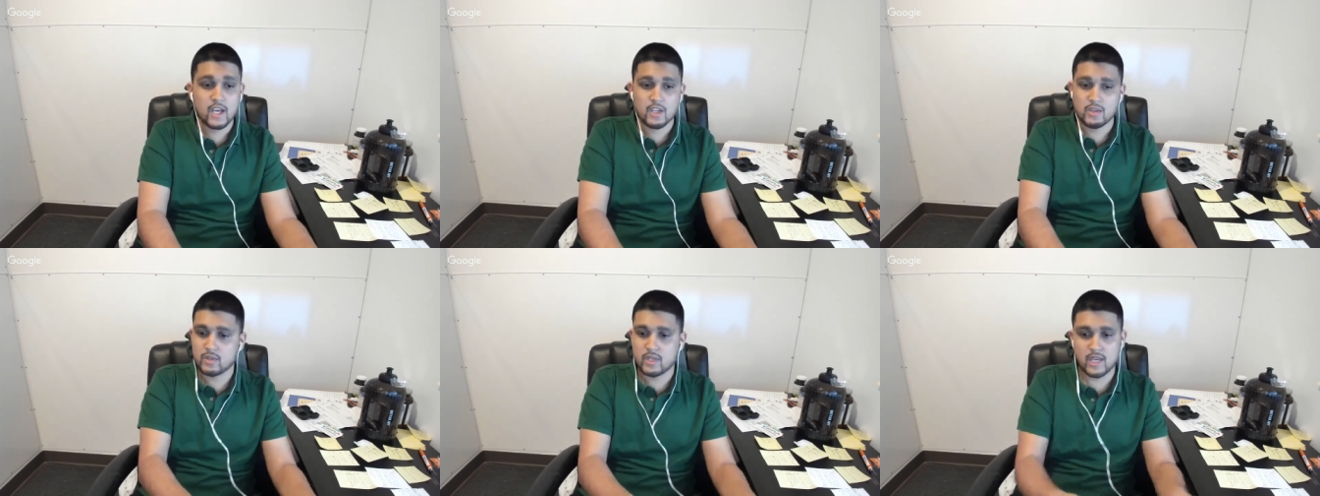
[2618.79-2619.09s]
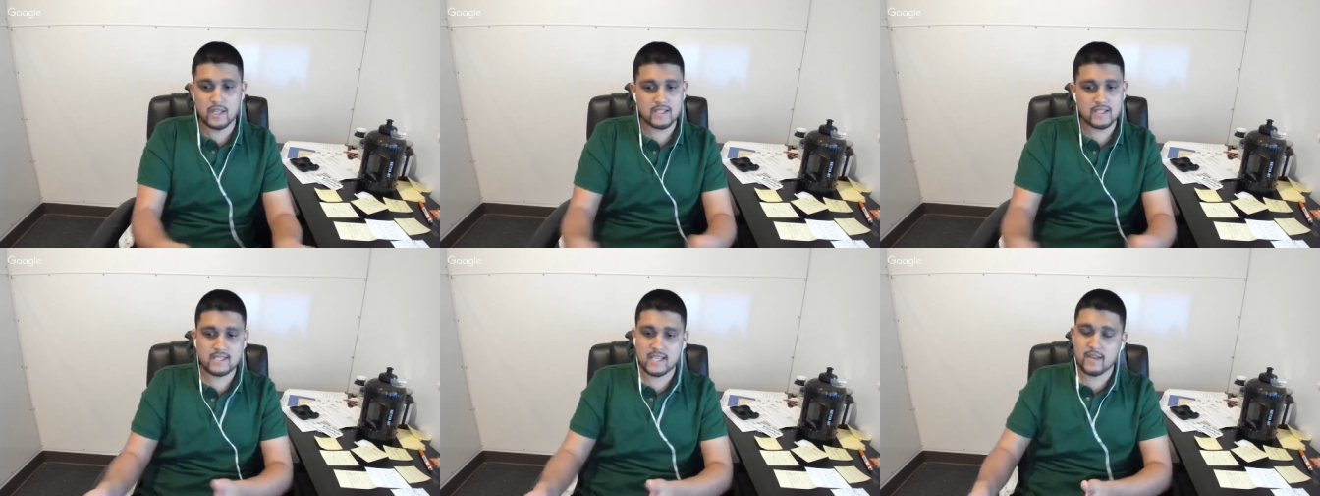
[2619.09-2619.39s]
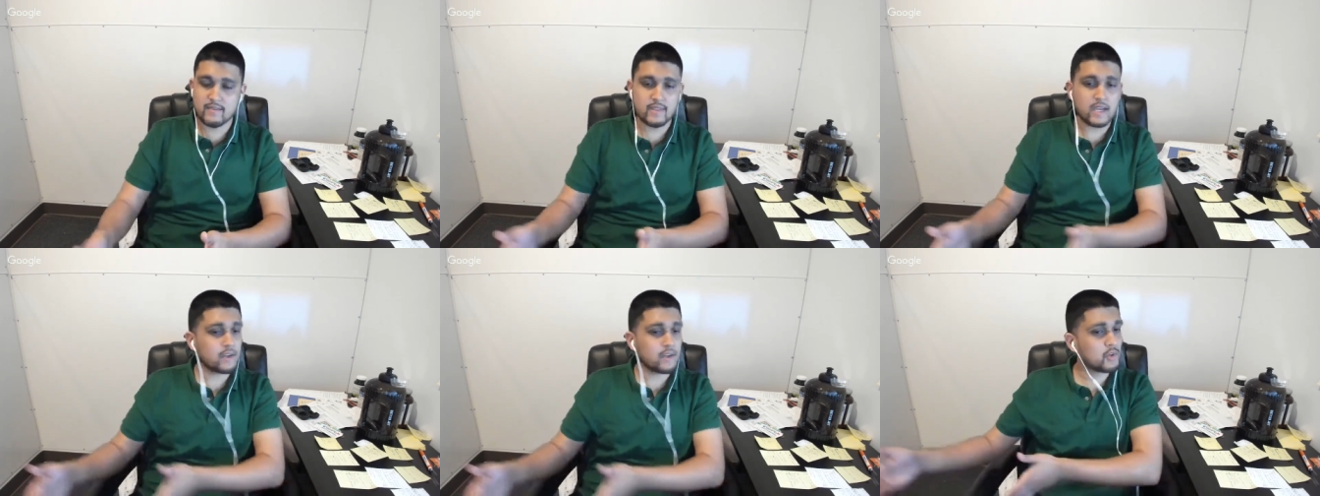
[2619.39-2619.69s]
You can't
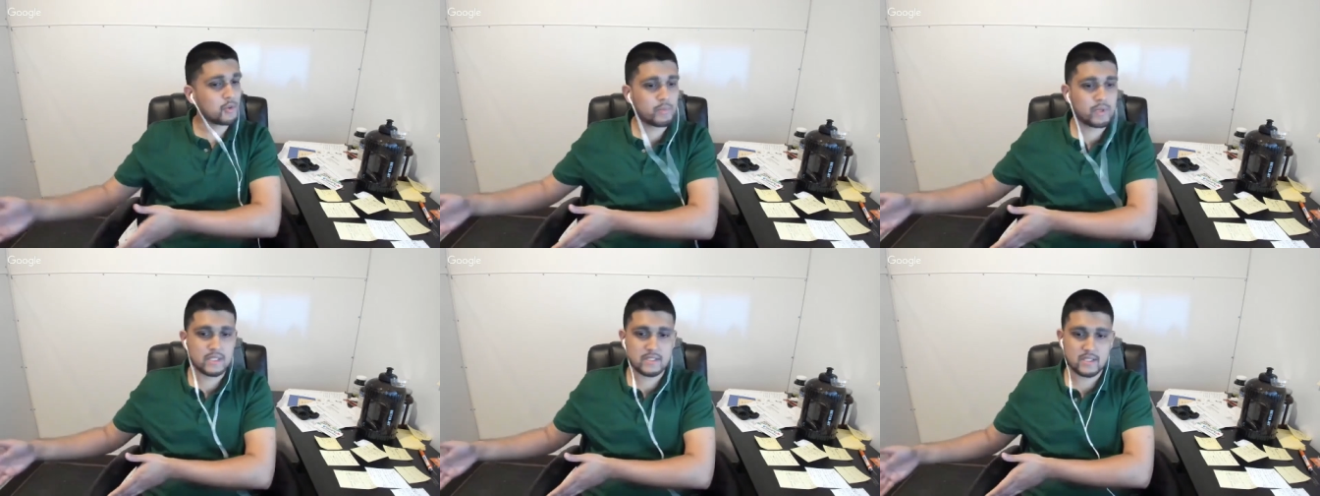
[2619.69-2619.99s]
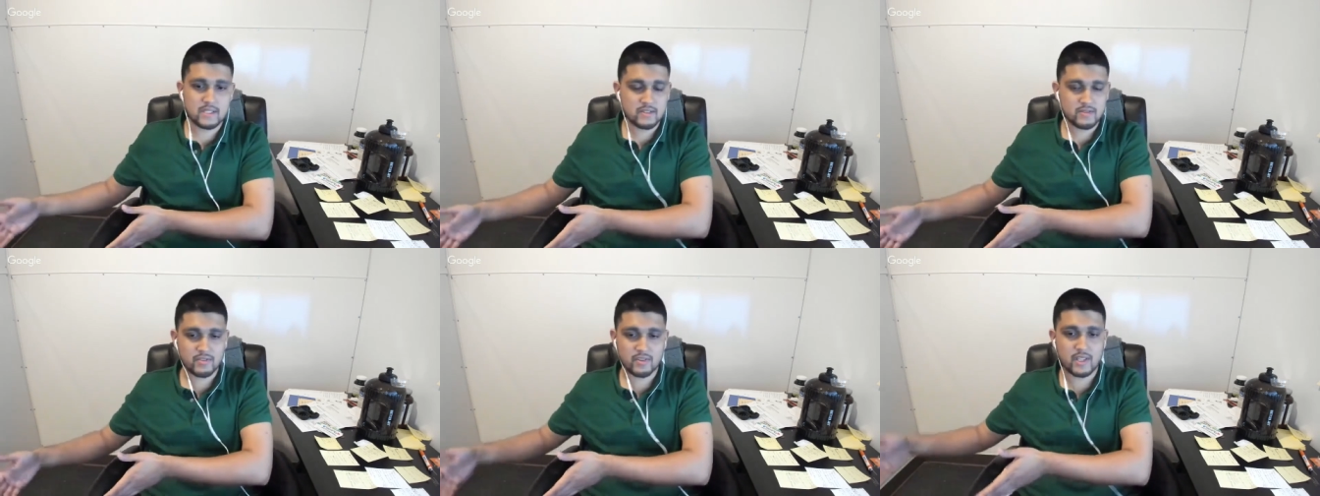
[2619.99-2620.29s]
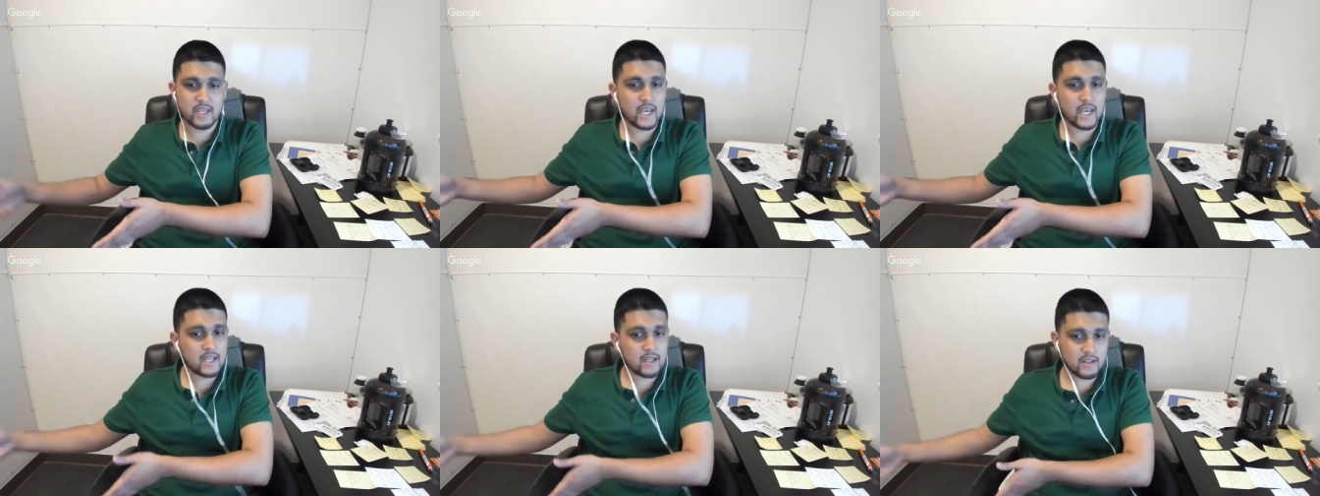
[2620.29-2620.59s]
save that new business for
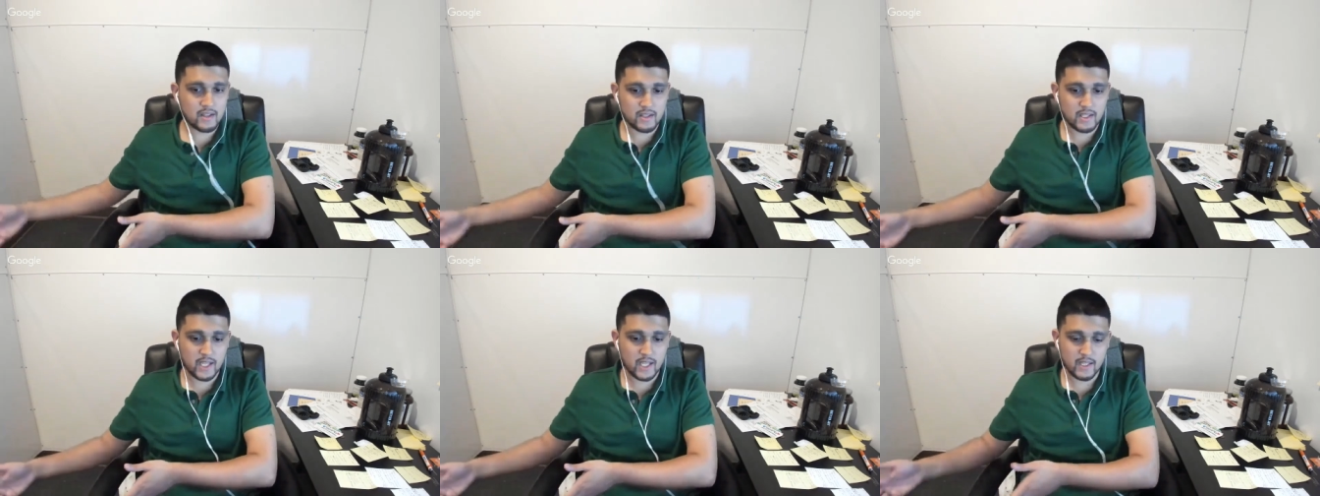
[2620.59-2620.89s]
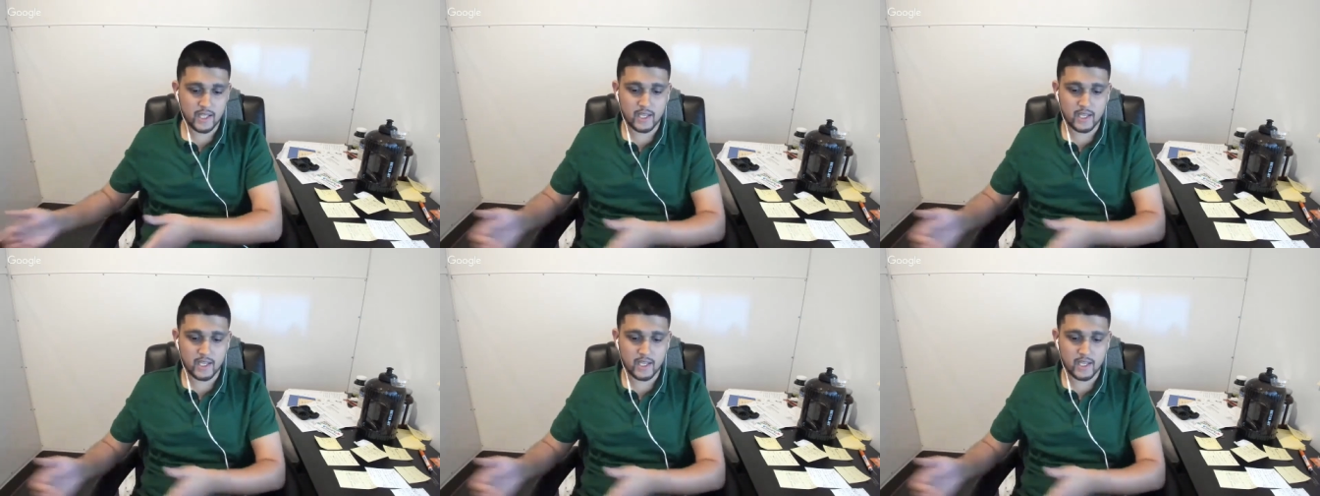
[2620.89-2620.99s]
the end of the day.